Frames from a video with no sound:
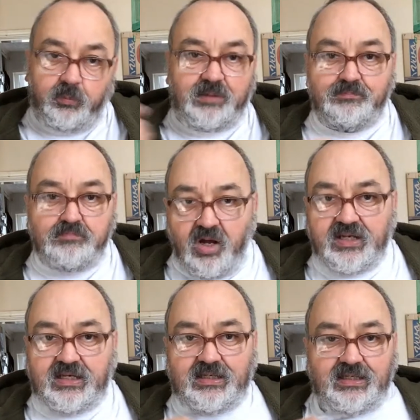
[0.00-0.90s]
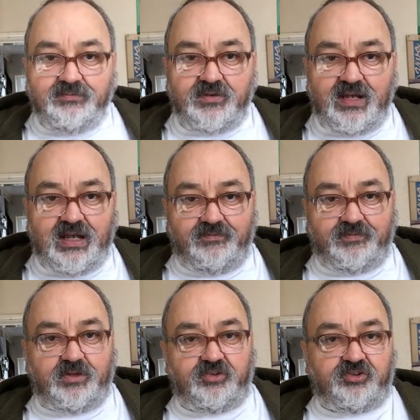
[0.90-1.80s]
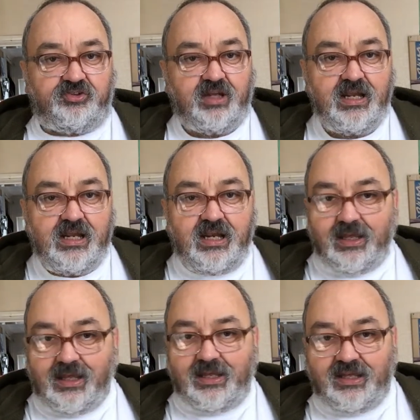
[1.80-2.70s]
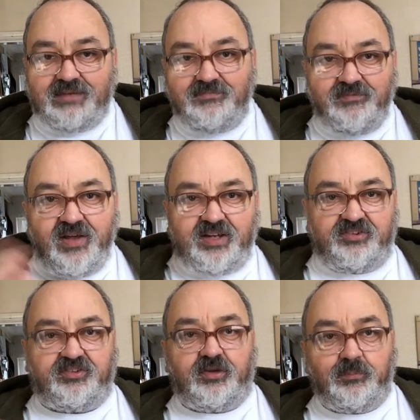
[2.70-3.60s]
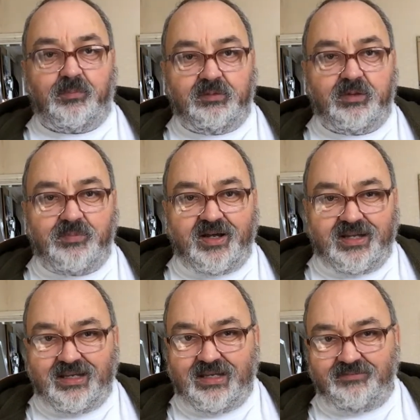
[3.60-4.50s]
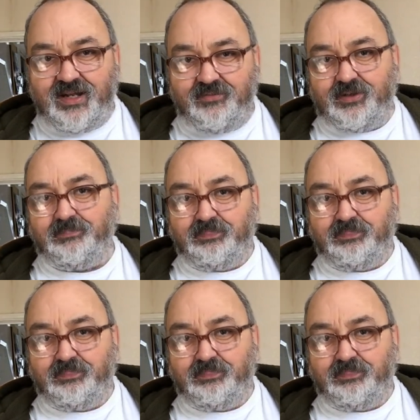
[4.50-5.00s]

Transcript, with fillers: We might even have to uh, invest, uh, we might even have to